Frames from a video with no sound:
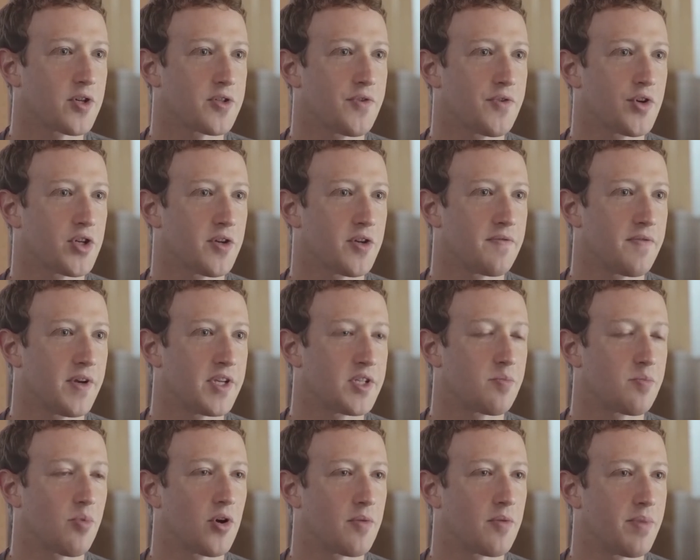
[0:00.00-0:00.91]
in users,
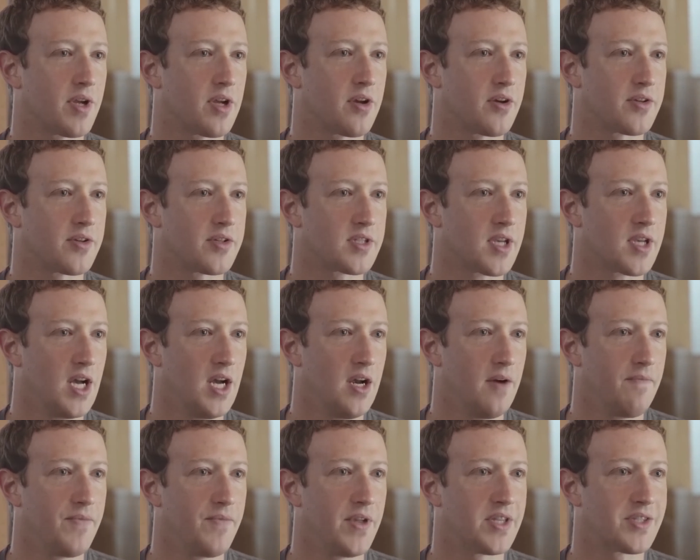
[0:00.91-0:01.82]
so where the
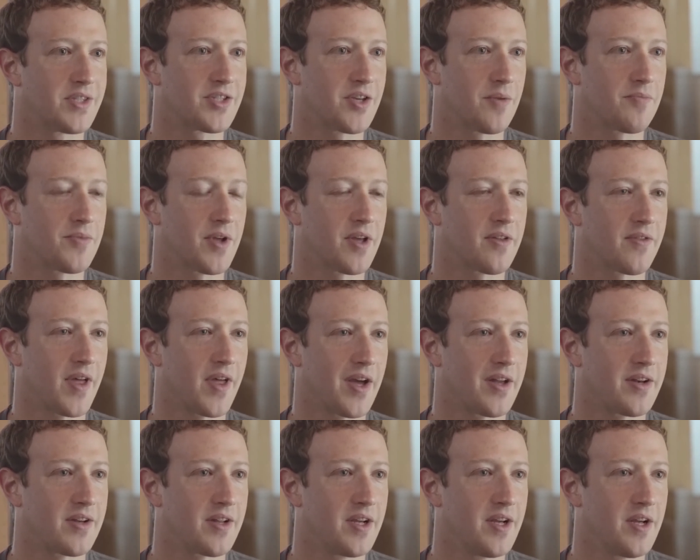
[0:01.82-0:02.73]
increase in projected
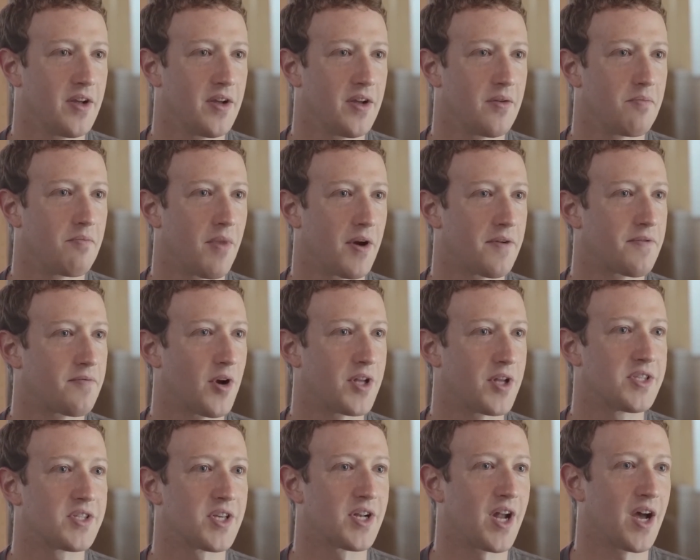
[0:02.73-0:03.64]
revenues places